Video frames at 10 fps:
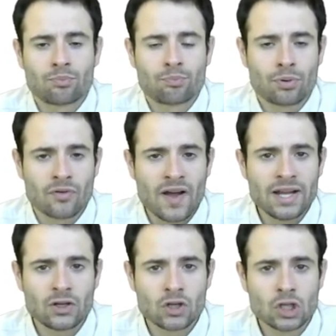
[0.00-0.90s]

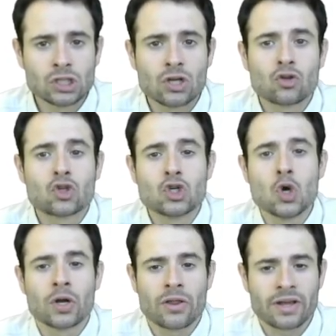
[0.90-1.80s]
providing the good to
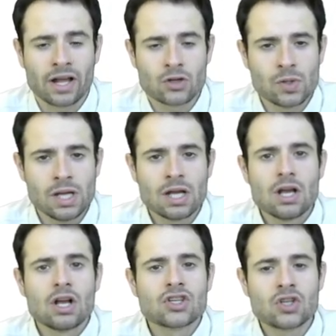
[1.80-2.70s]
another country.
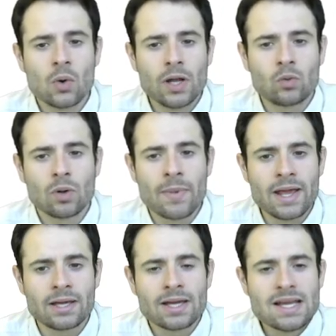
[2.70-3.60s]
So it will
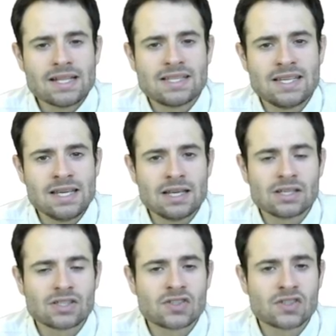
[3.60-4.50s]
make the
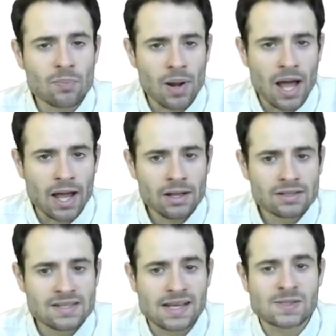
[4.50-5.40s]
supply,
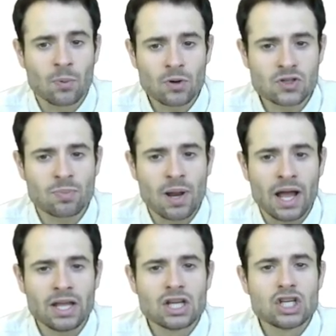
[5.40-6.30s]
the export
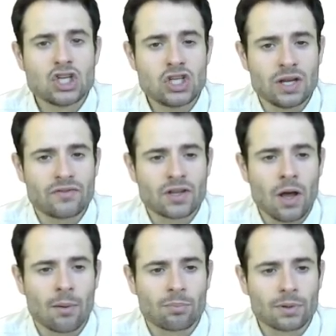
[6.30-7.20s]
supply shift
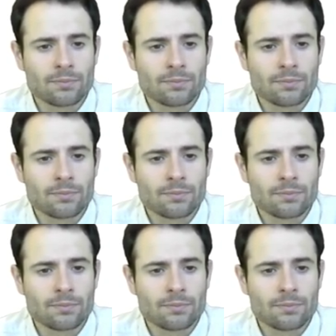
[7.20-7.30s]
up.